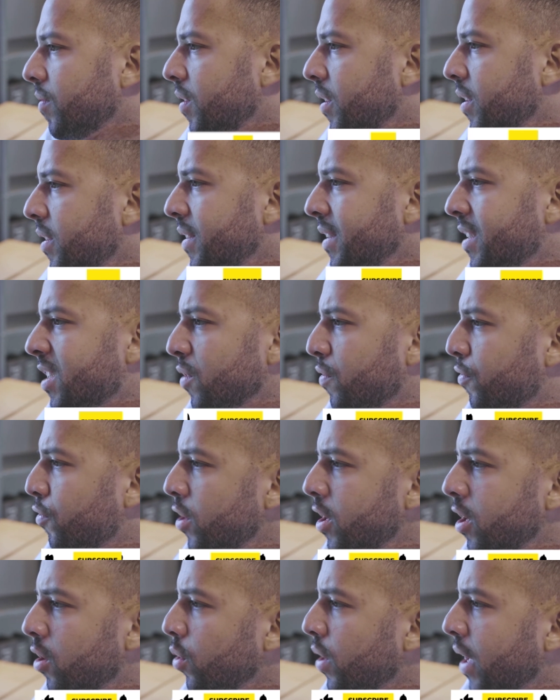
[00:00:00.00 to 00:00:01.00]
It's a
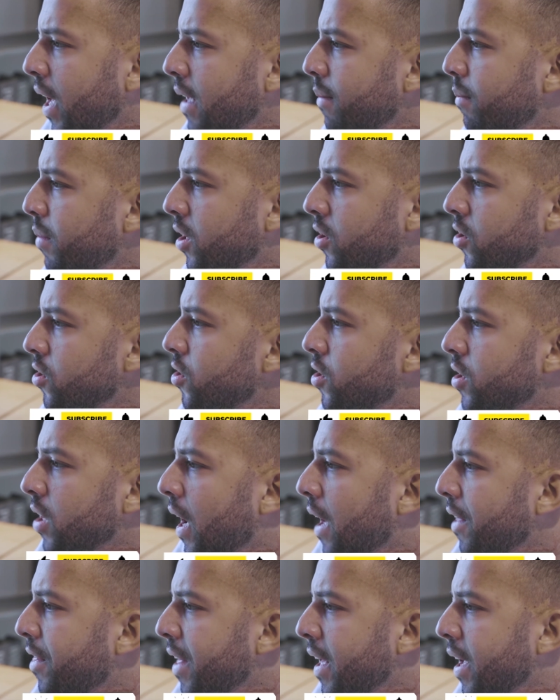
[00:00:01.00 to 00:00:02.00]
funny old game because
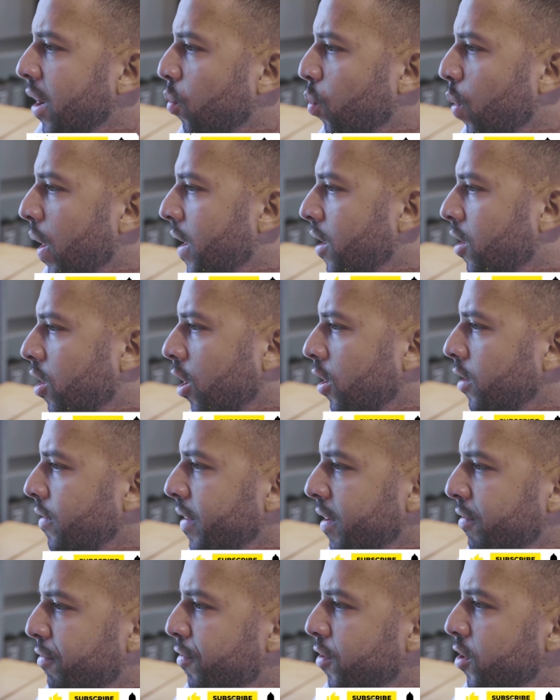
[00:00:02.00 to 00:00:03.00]
I think when
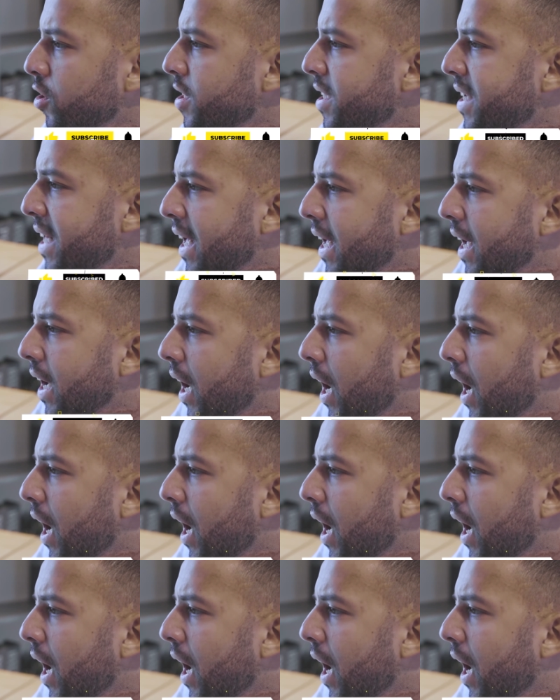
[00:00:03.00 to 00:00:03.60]
COVID first hit,